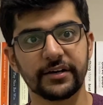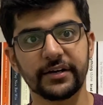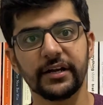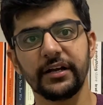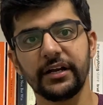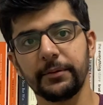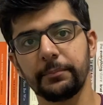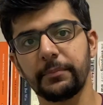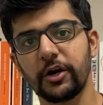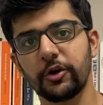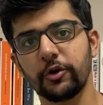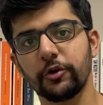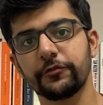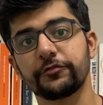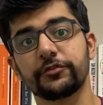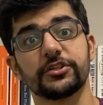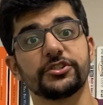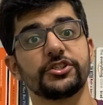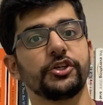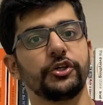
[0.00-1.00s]
sudden demand
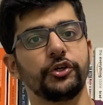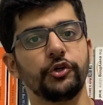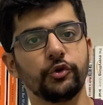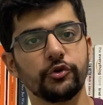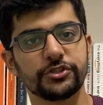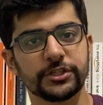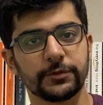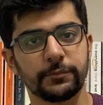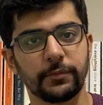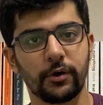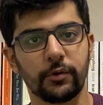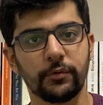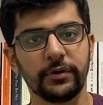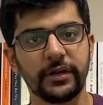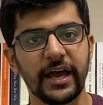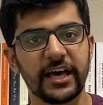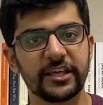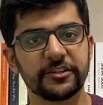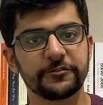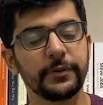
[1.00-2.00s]
of such a huge
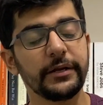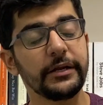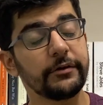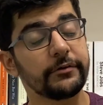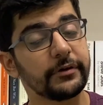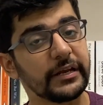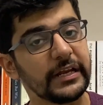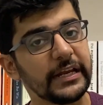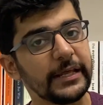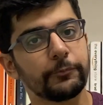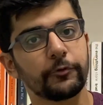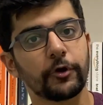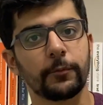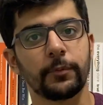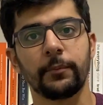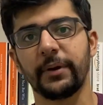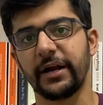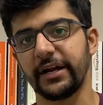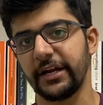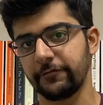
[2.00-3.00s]
amount has been really
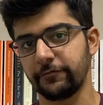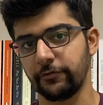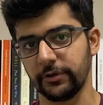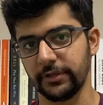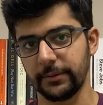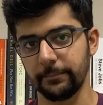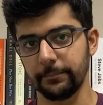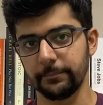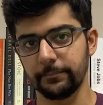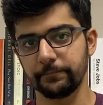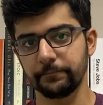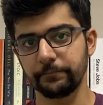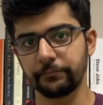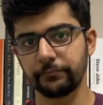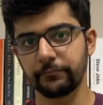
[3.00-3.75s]
problematic for them.